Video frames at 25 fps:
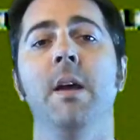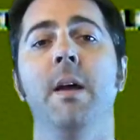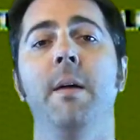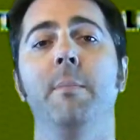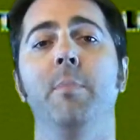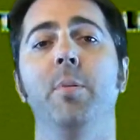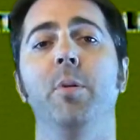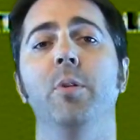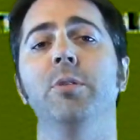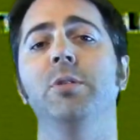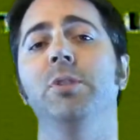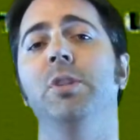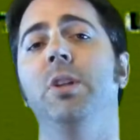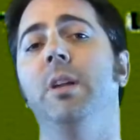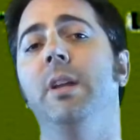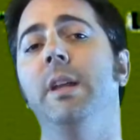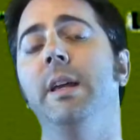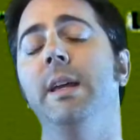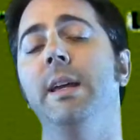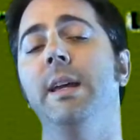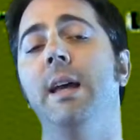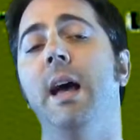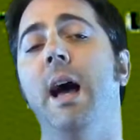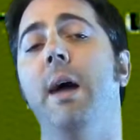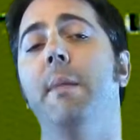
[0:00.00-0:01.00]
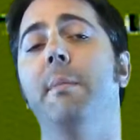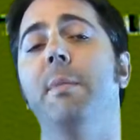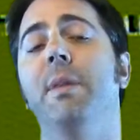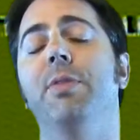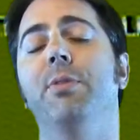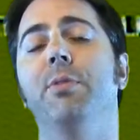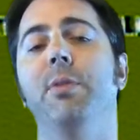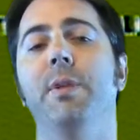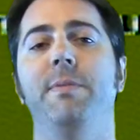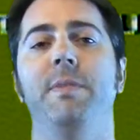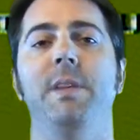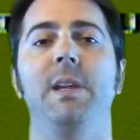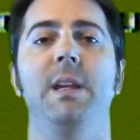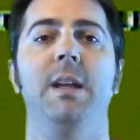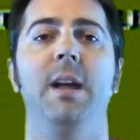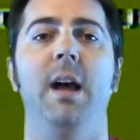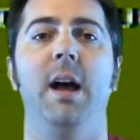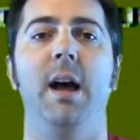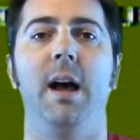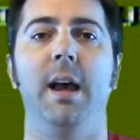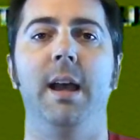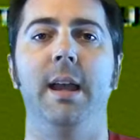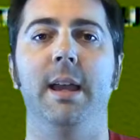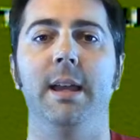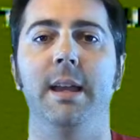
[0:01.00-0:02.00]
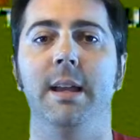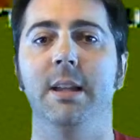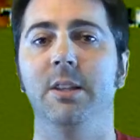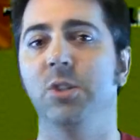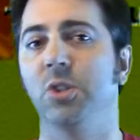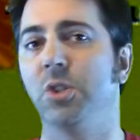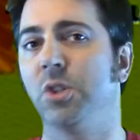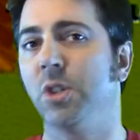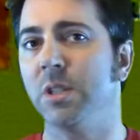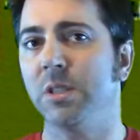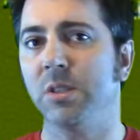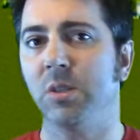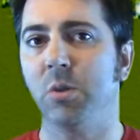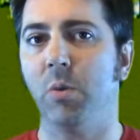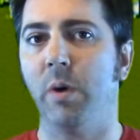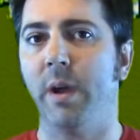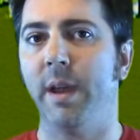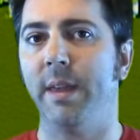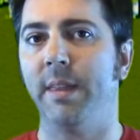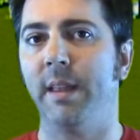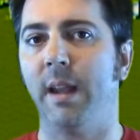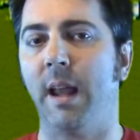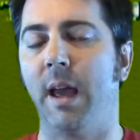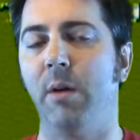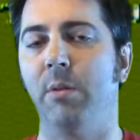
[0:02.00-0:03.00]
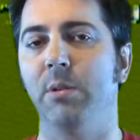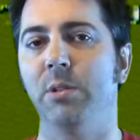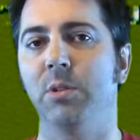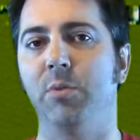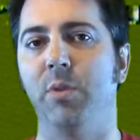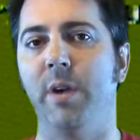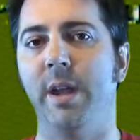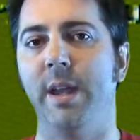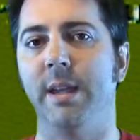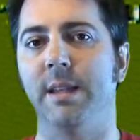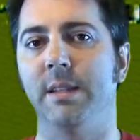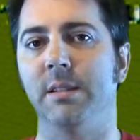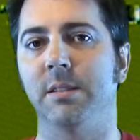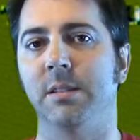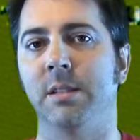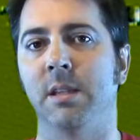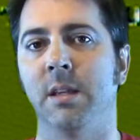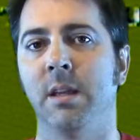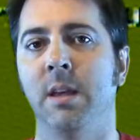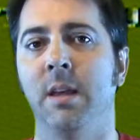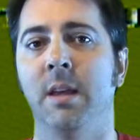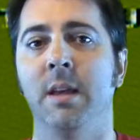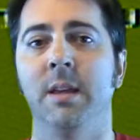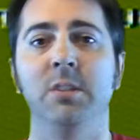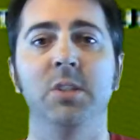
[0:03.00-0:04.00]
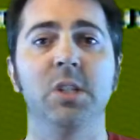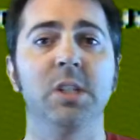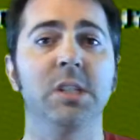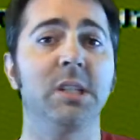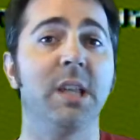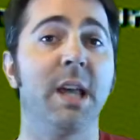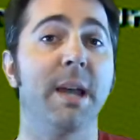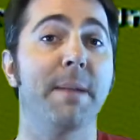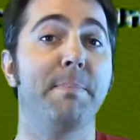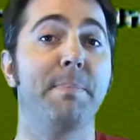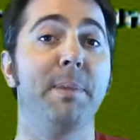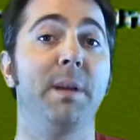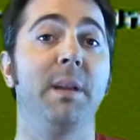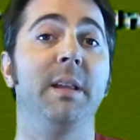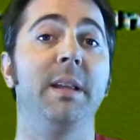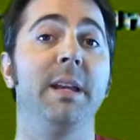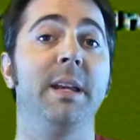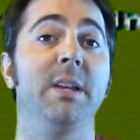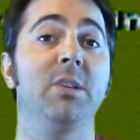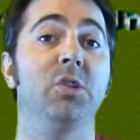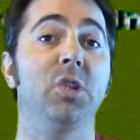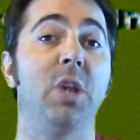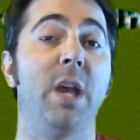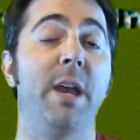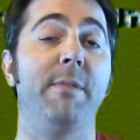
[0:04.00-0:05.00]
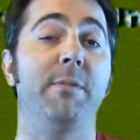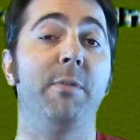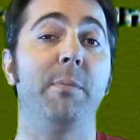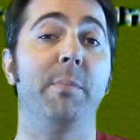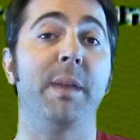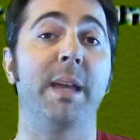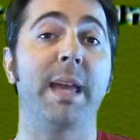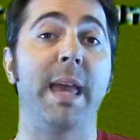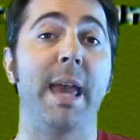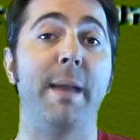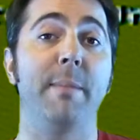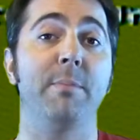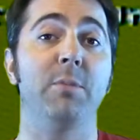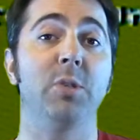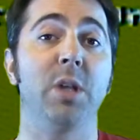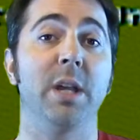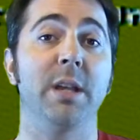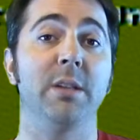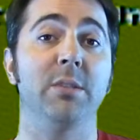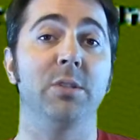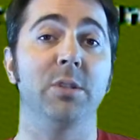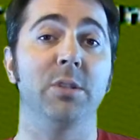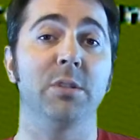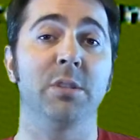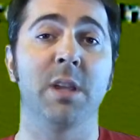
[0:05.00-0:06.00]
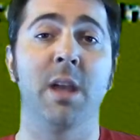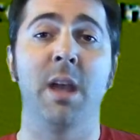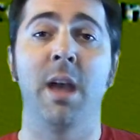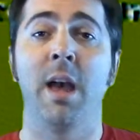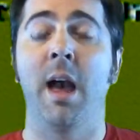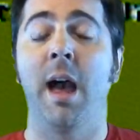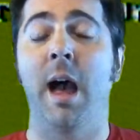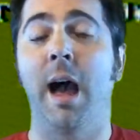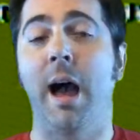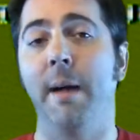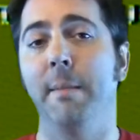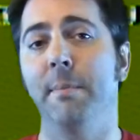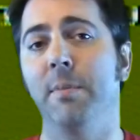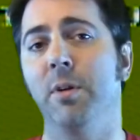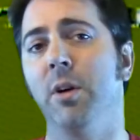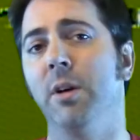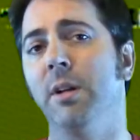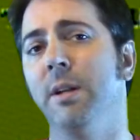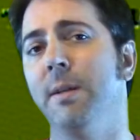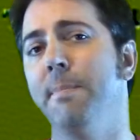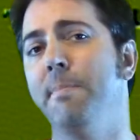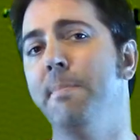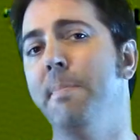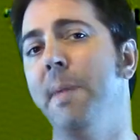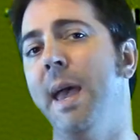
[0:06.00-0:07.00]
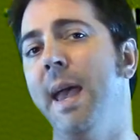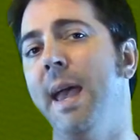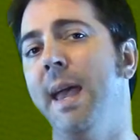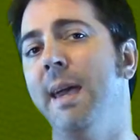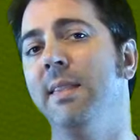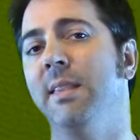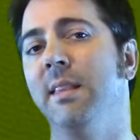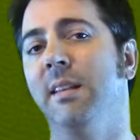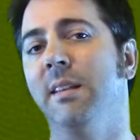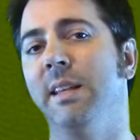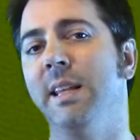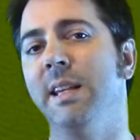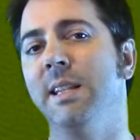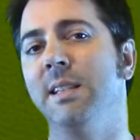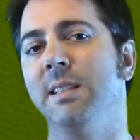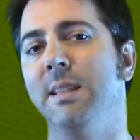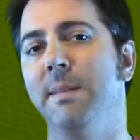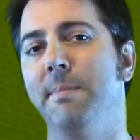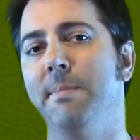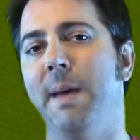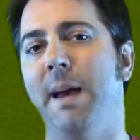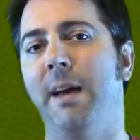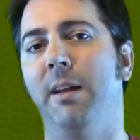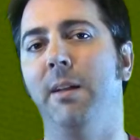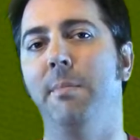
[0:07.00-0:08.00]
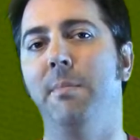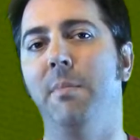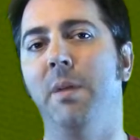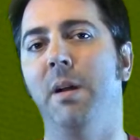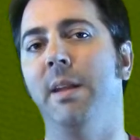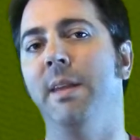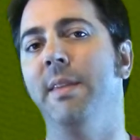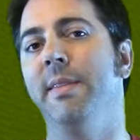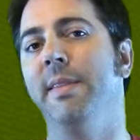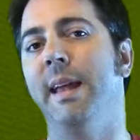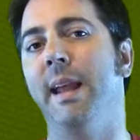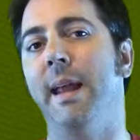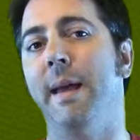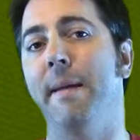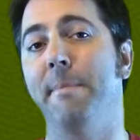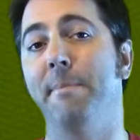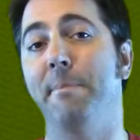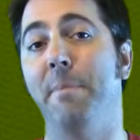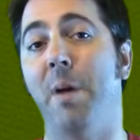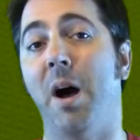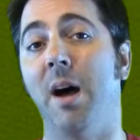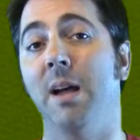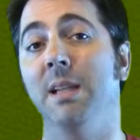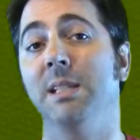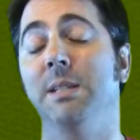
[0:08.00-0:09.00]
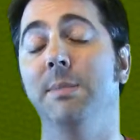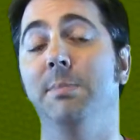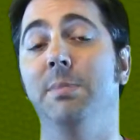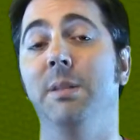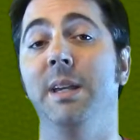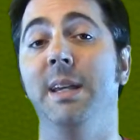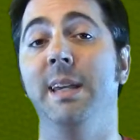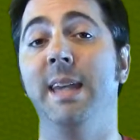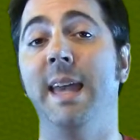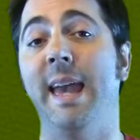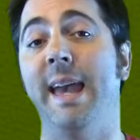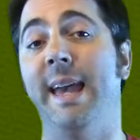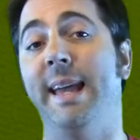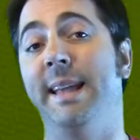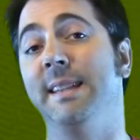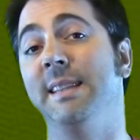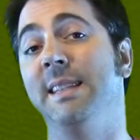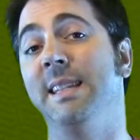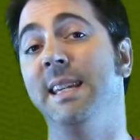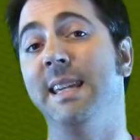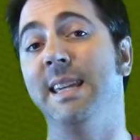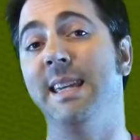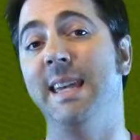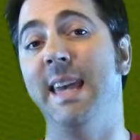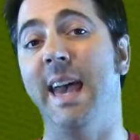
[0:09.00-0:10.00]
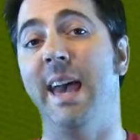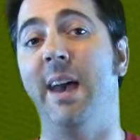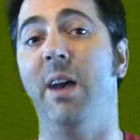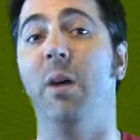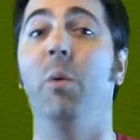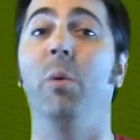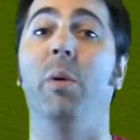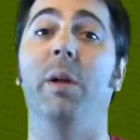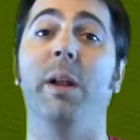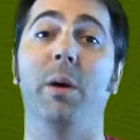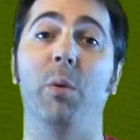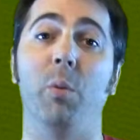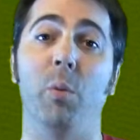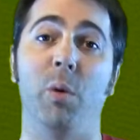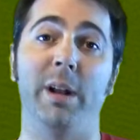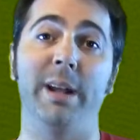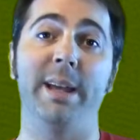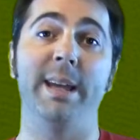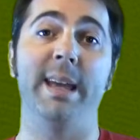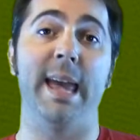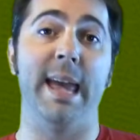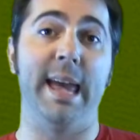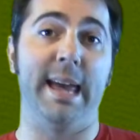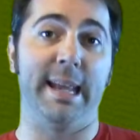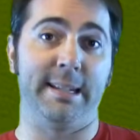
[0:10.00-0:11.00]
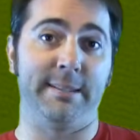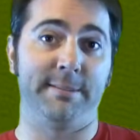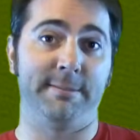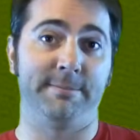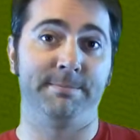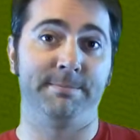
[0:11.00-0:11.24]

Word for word: Personally, I'm a thrifty guy. It's just the way that I was raised. Just like Billy and Jay from the Game Chasers, I'm going to pay the least amount of money that I possibly can to get what I want to get.